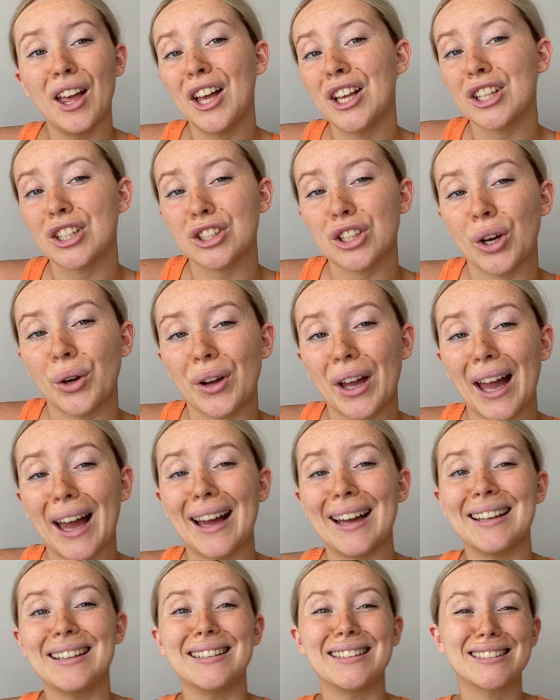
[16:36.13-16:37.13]
so
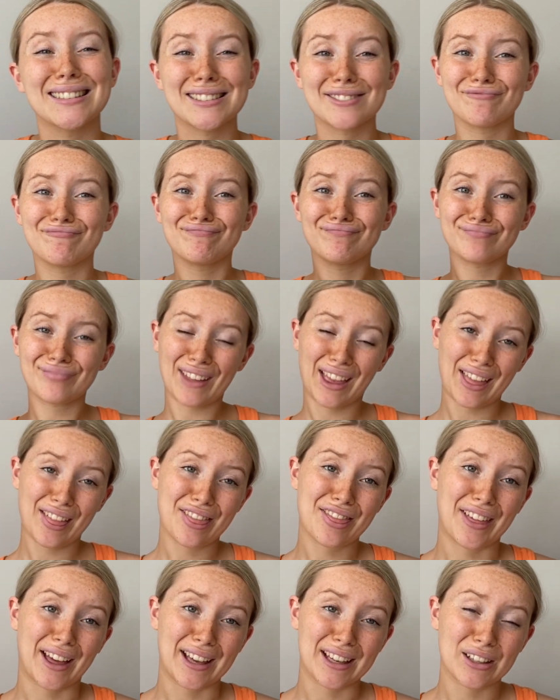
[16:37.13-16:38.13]
guys
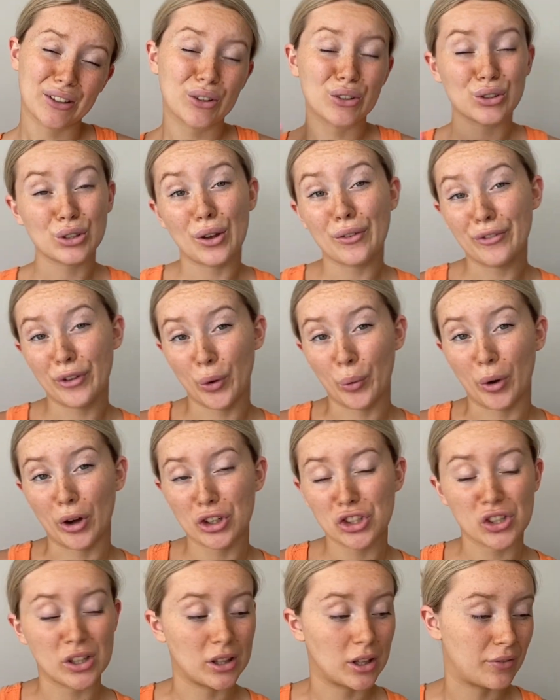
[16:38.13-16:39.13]
thanks for
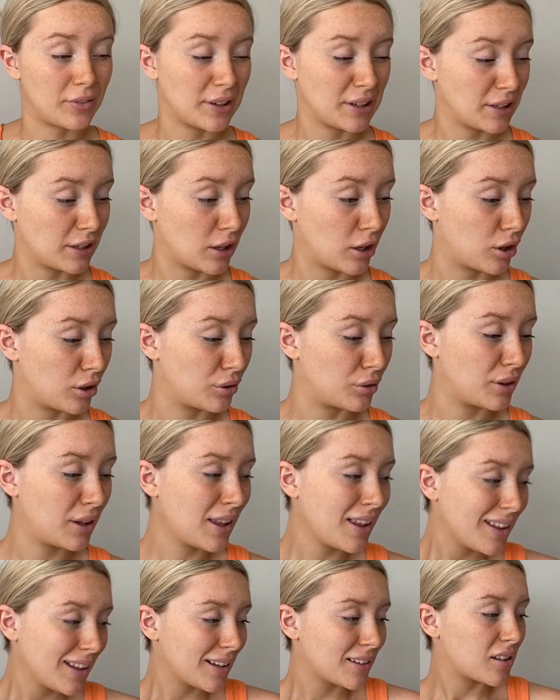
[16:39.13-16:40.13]
watching the video
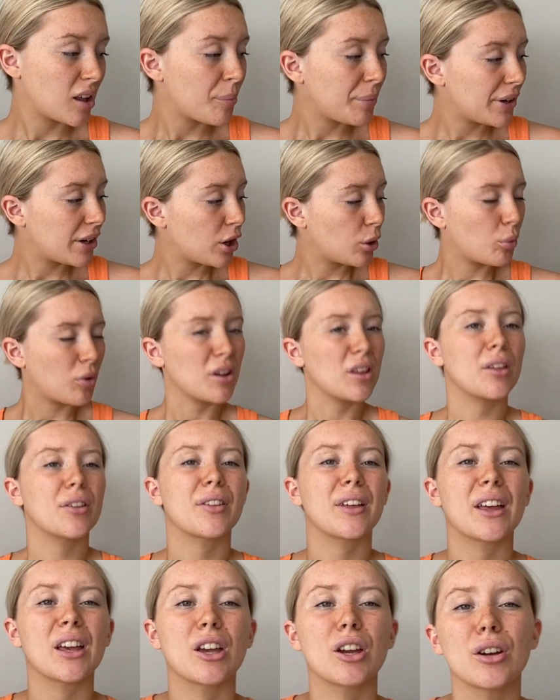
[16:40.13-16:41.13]
let me know what you
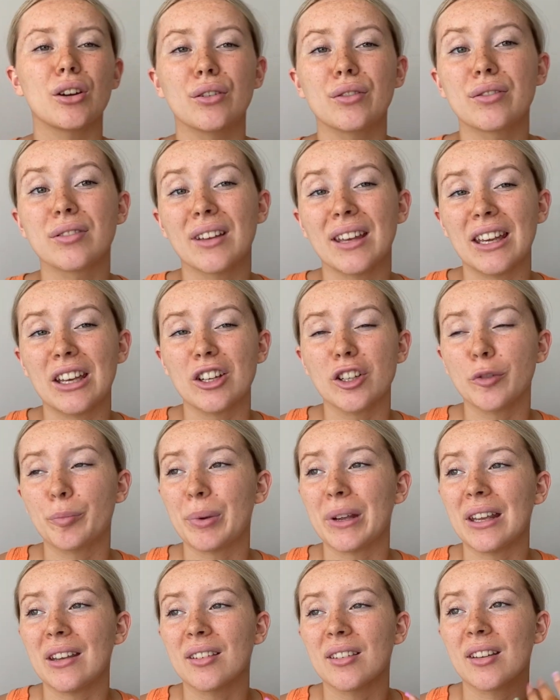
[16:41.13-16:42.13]
think of each
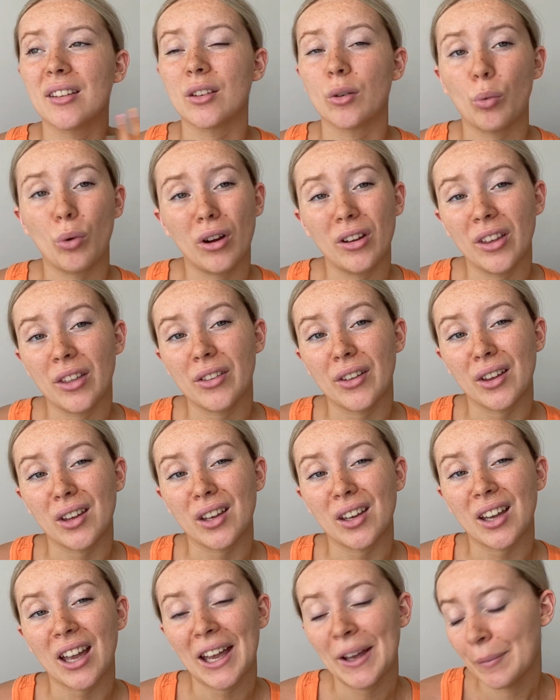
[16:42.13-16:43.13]
pieces and what you
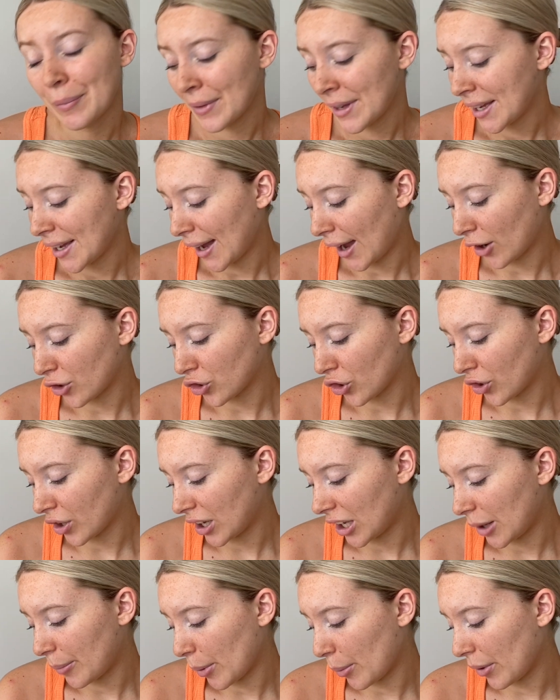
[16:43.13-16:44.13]
think I should
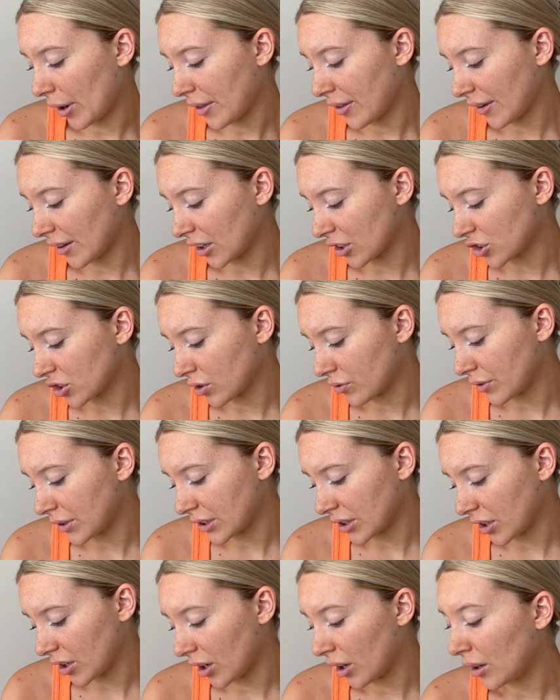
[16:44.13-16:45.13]
keep and what you think I should
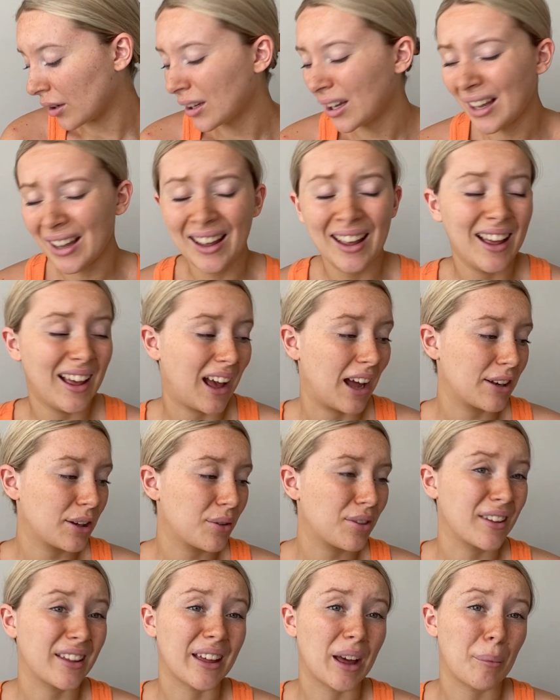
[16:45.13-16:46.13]
return I do
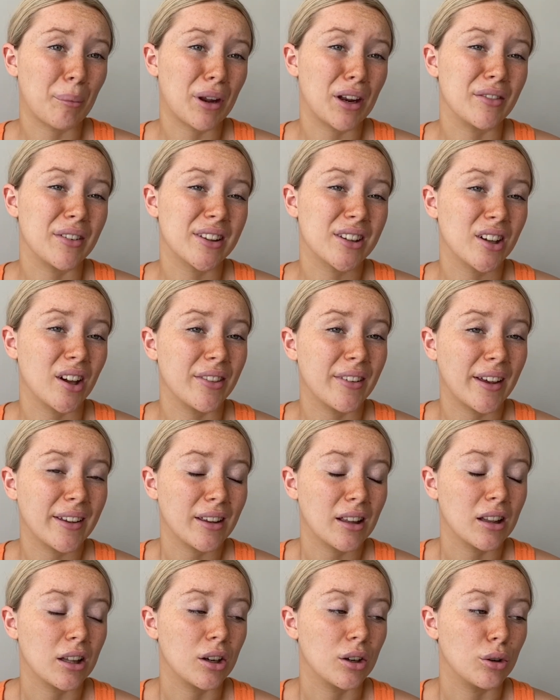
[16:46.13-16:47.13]
think I'm going to return that
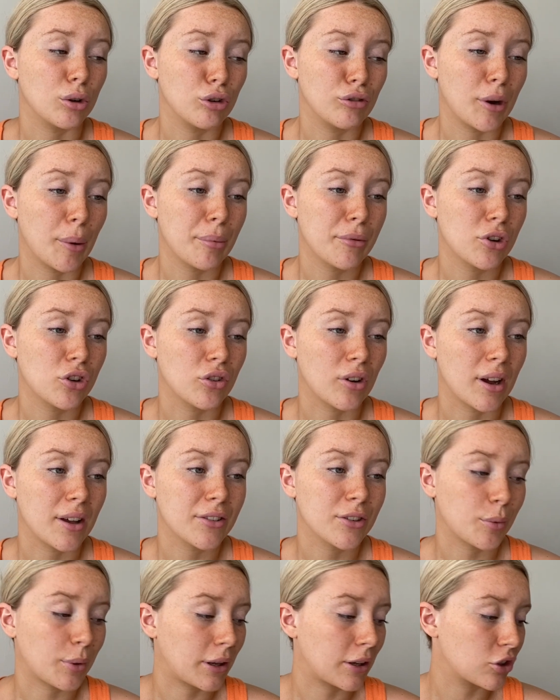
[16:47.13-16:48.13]
yellow ribbed dress
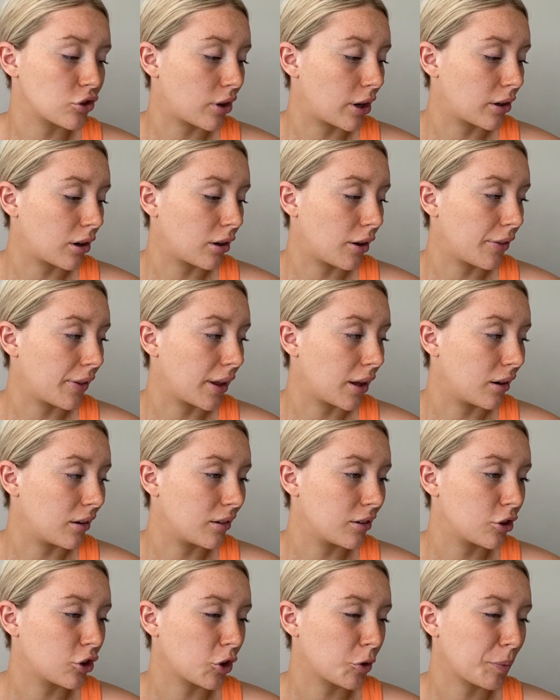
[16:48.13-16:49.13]
the one I tried on at the
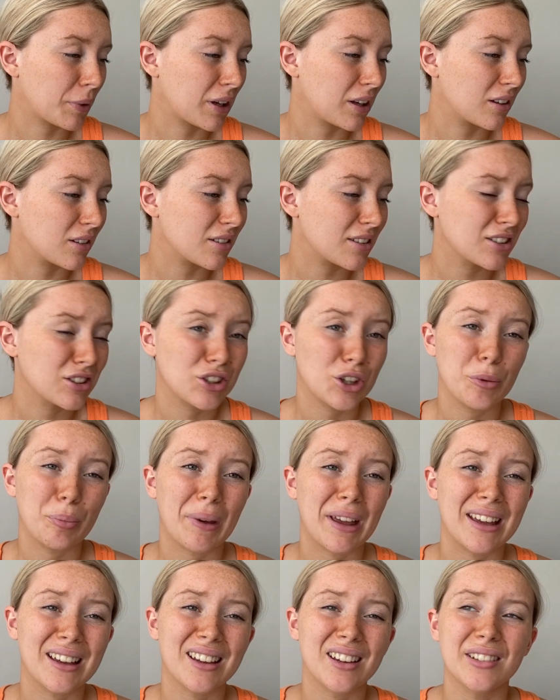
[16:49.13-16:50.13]
end just because it's too
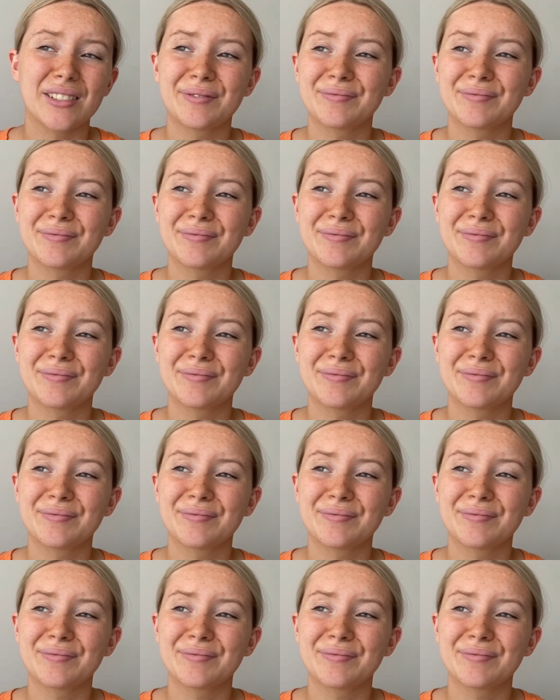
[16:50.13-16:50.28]
big